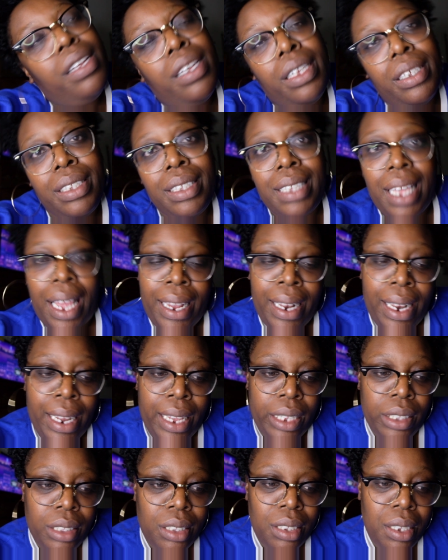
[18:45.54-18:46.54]

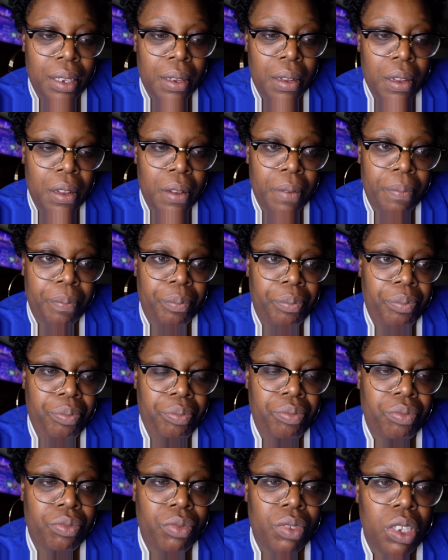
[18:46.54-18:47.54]
silent.
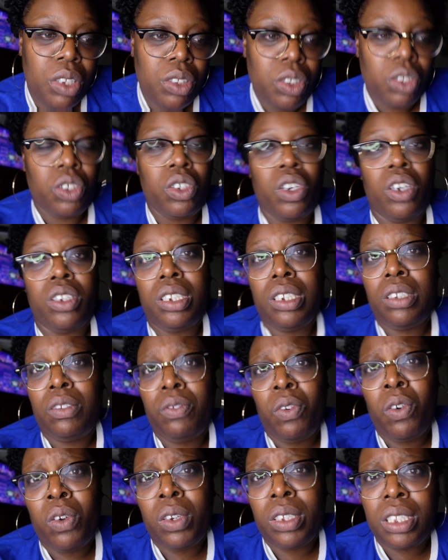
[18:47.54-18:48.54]
The church is
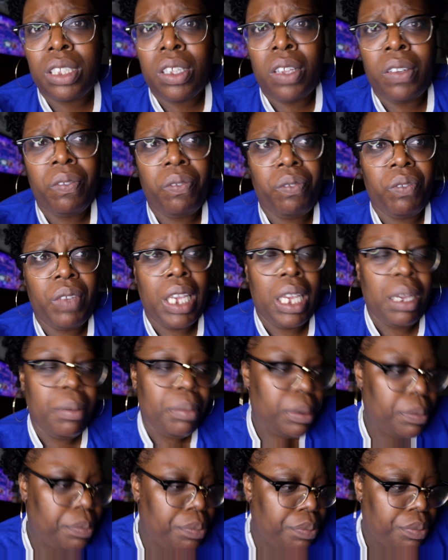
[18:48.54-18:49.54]
focused on fame,